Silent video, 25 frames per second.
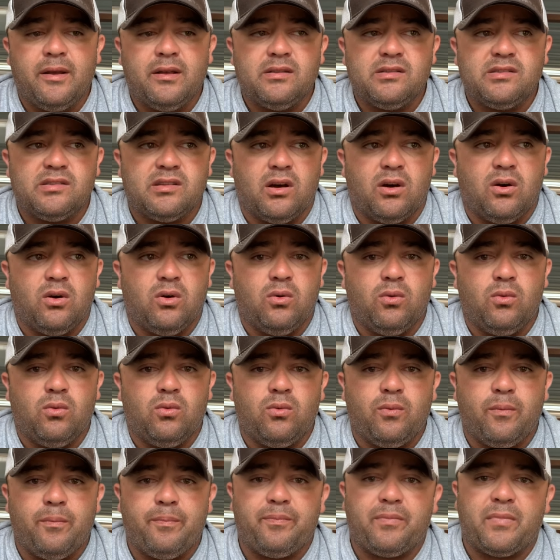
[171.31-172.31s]

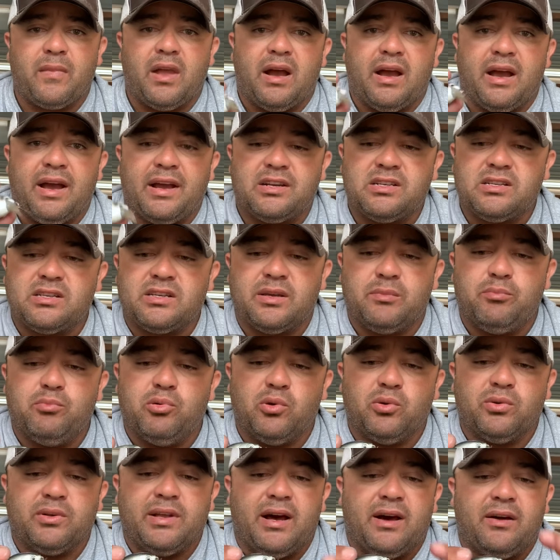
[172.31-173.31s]
So I actually
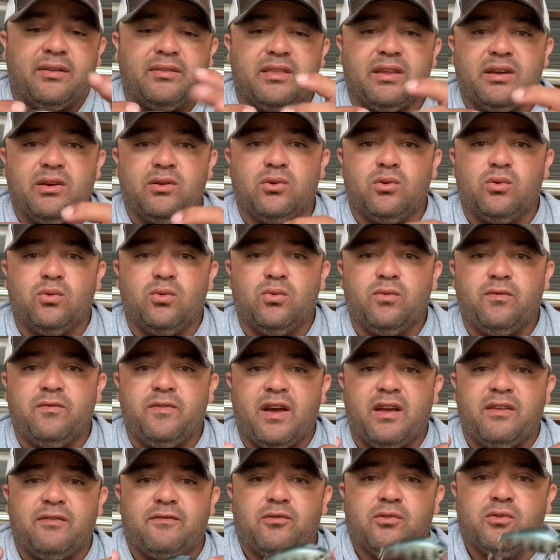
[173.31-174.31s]
pulled out the old
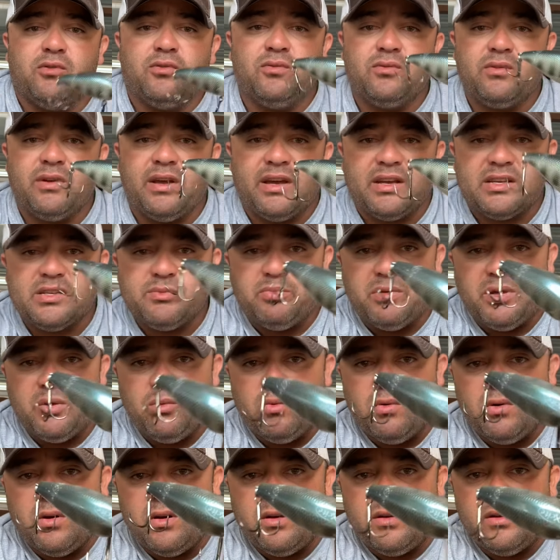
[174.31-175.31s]
faithful
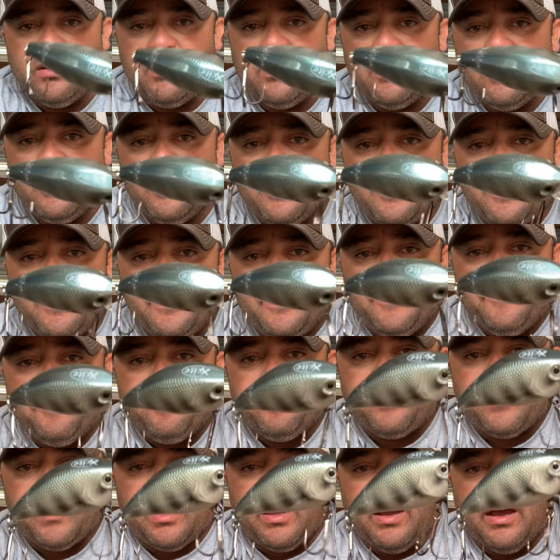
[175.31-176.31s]
XB1
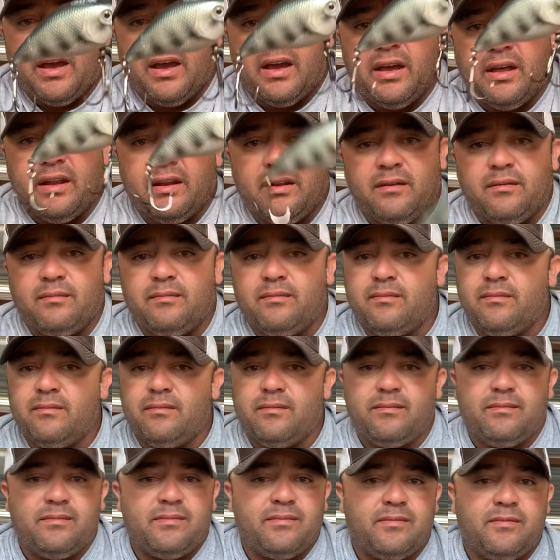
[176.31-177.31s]
and
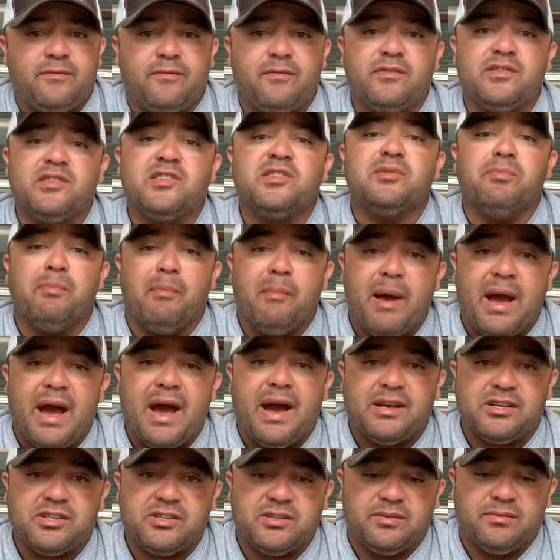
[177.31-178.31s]

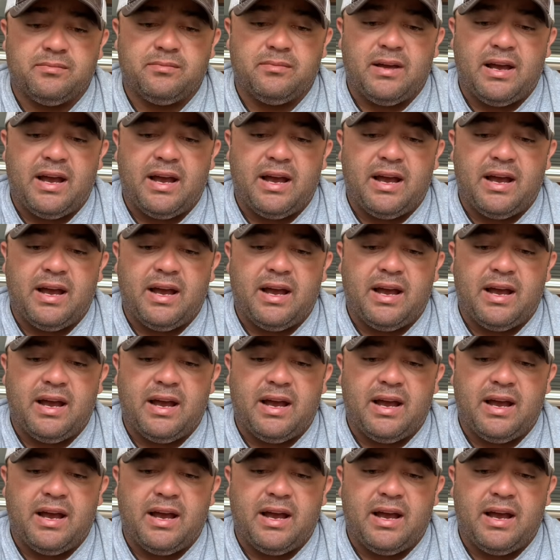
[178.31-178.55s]
smashed them.